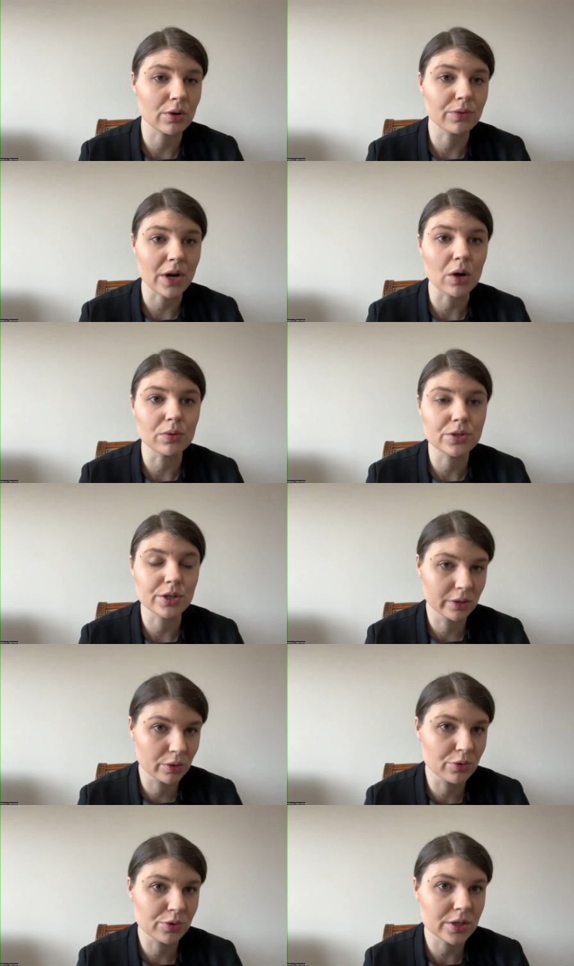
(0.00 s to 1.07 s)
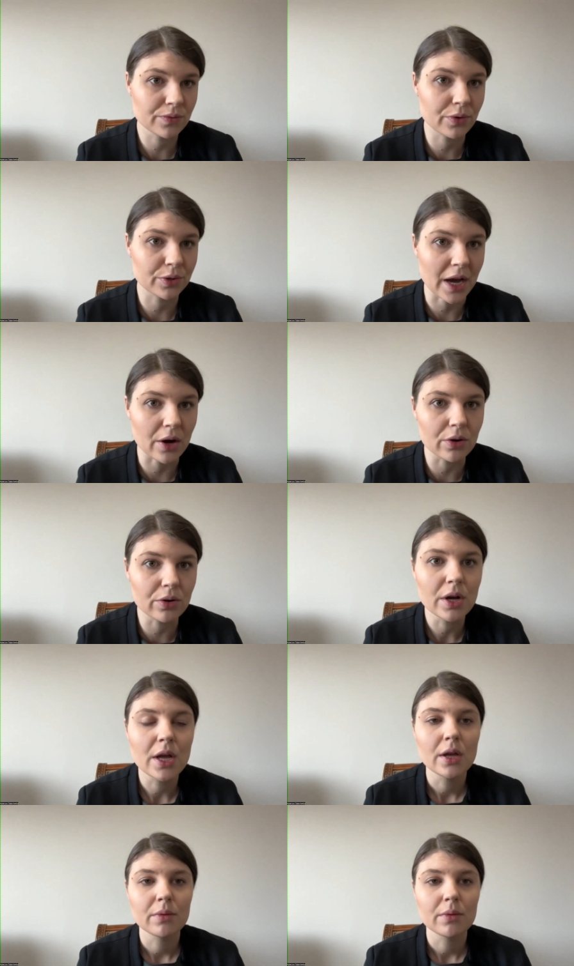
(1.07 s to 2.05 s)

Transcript: of counting losses for now,